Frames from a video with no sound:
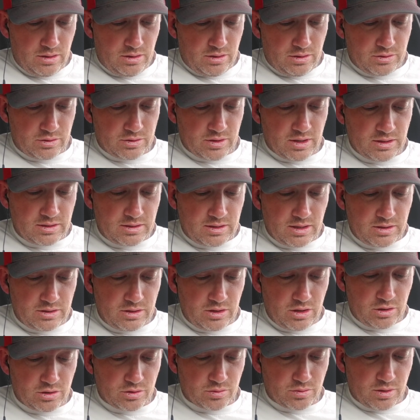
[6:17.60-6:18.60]
dressed as
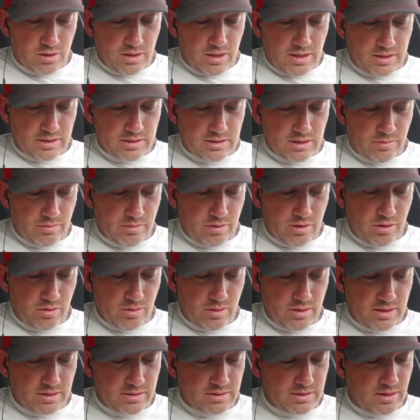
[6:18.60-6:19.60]
usual like someone who
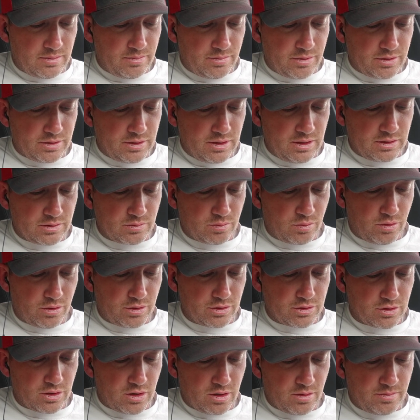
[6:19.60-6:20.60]
had assembled his
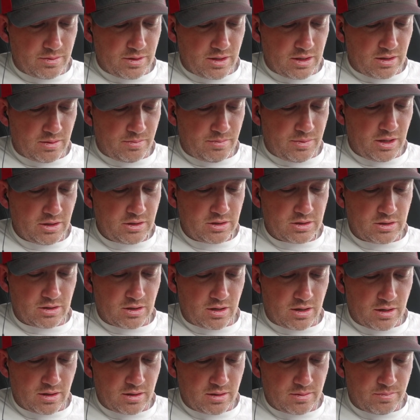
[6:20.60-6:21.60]
wardrobe in the pitch
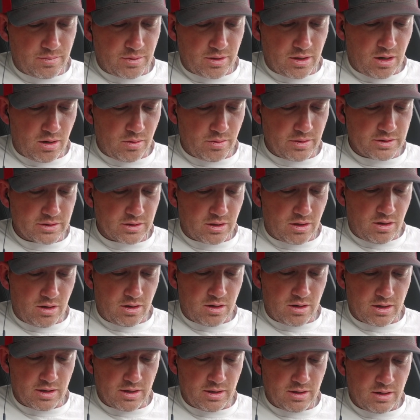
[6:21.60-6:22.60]
dark, but always
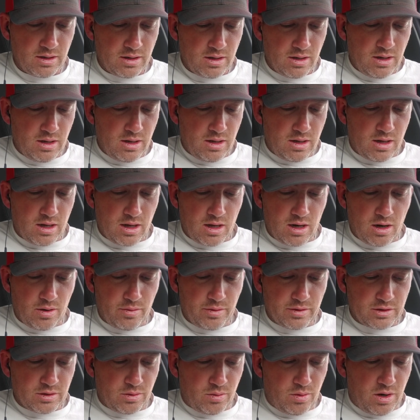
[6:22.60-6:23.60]
on, and
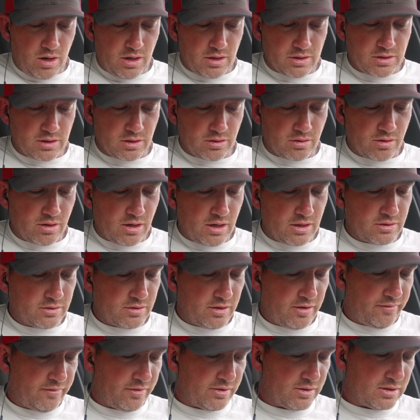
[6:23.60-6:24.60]
always awash in
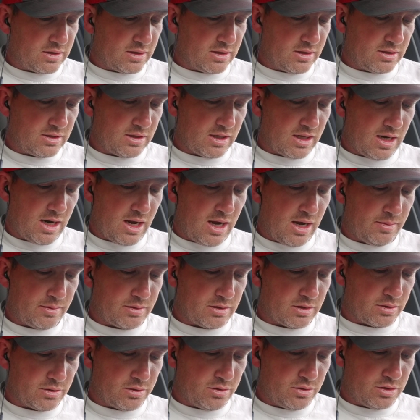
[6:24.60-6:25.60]
cross-references and apt
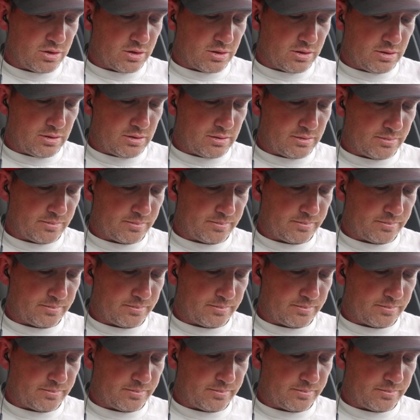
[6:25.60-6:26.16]
allusions.